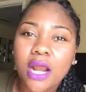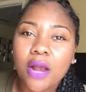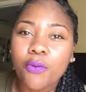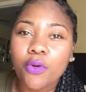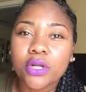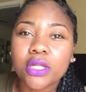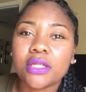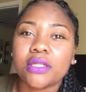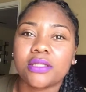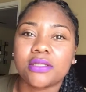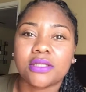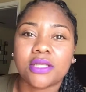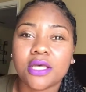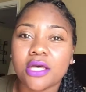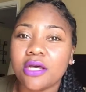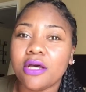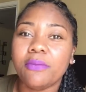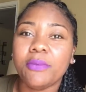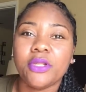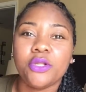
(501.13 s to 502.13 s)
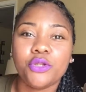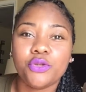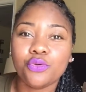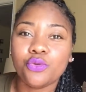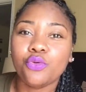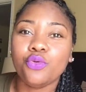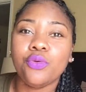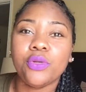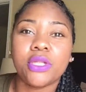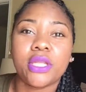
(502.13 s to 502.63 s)
I want to come and
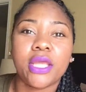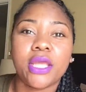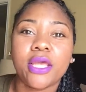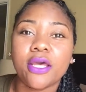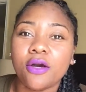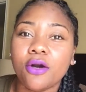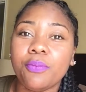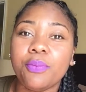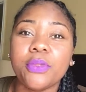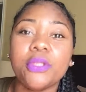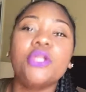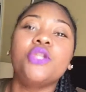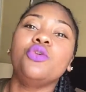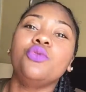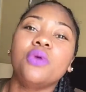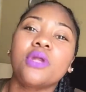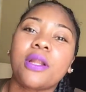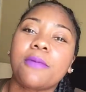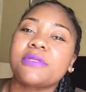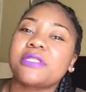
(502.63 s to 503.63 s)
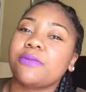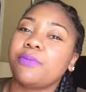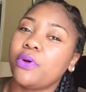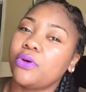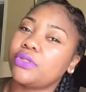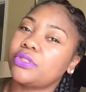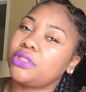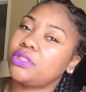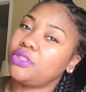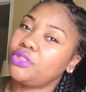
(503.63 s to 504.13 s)
do and help and do what I'm
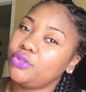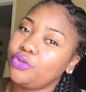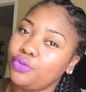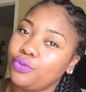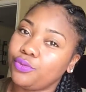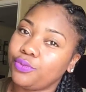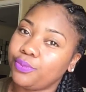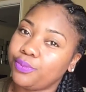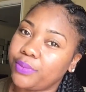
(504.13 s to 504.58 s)
supposed to do,